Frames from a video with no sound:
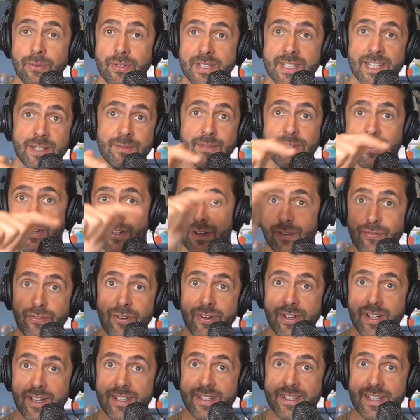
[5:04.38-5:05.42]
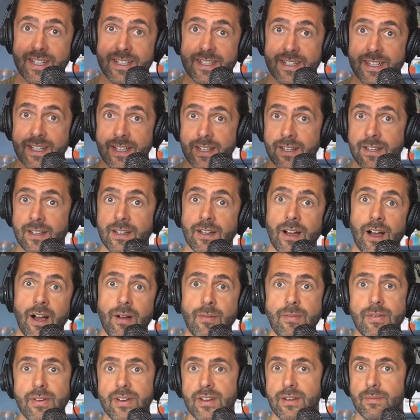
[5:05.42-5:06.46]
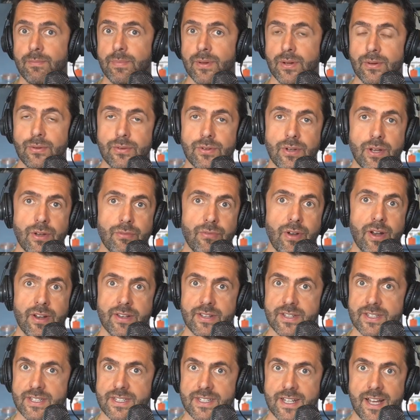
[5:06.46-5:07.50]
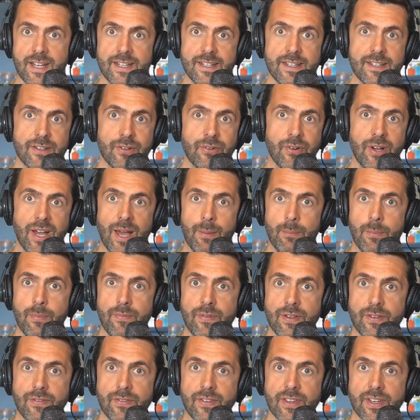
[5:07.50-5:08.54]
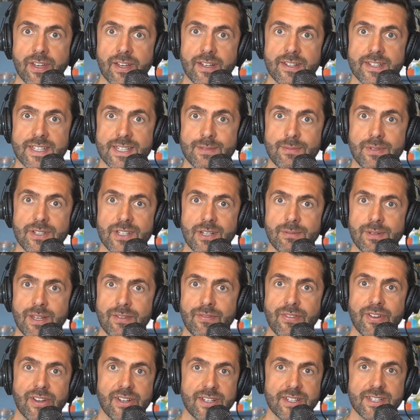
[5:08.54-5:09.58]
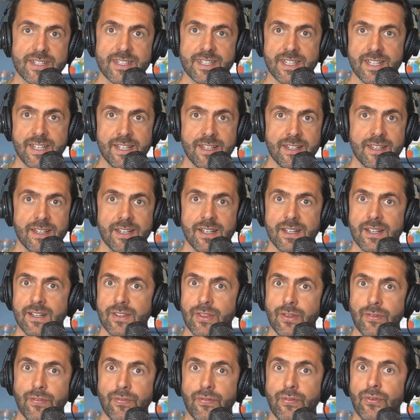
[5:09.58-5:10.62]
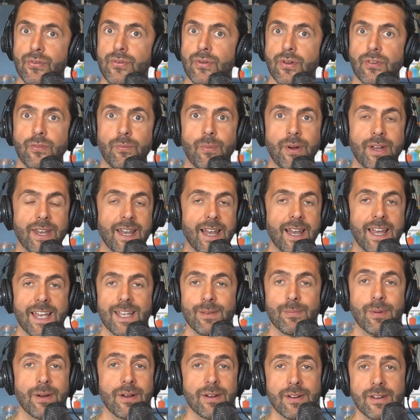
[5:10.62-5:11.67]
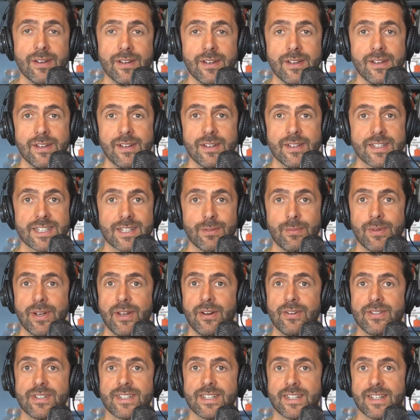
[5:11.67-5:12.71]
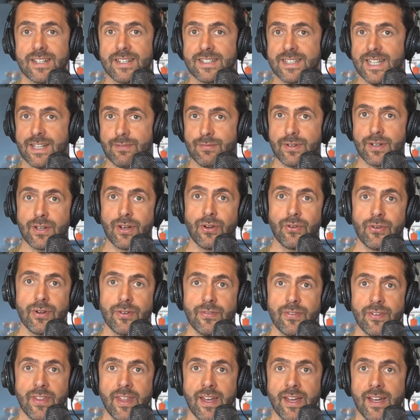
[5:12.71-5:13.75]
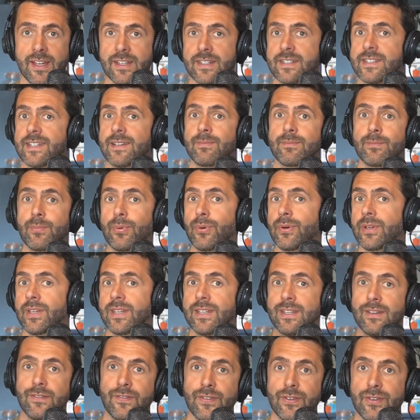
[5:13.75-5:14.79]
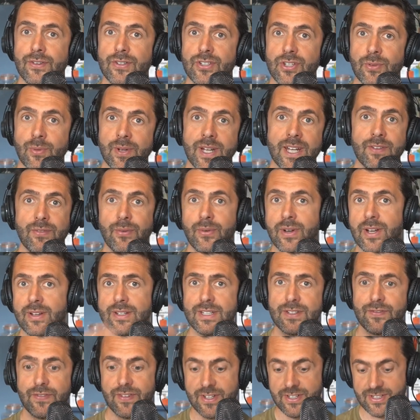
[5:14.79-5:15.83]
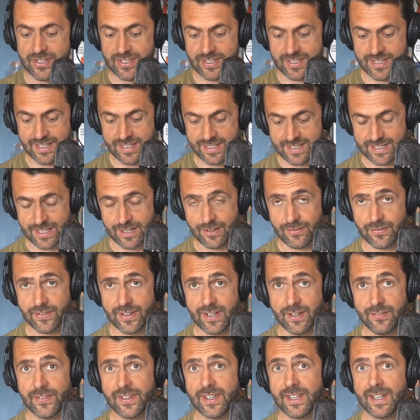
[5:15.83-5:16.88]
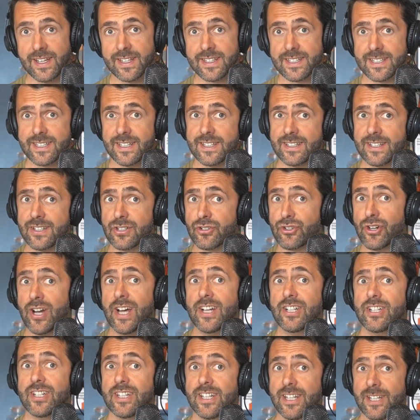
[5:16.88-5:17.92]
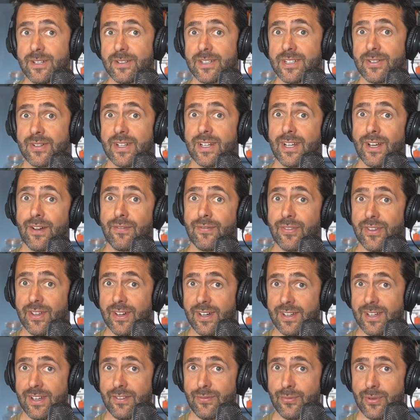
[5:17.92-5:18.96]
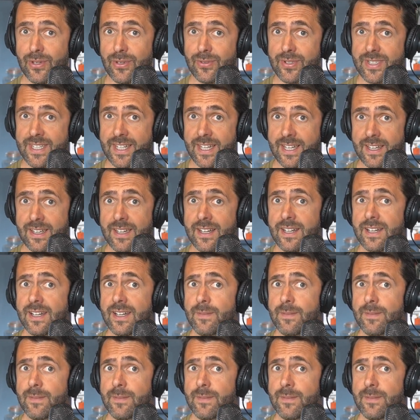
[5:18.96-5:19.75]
or some kind of front end testing, I'm going to build no real understanding or empathy for the customers. I'm never going to see the fruit of my labor. Someone else is going to take the glory for that at some point in the future when everyone else finishes their stuff. And I think that's such a tragedy. So I love that. I love what you were saying.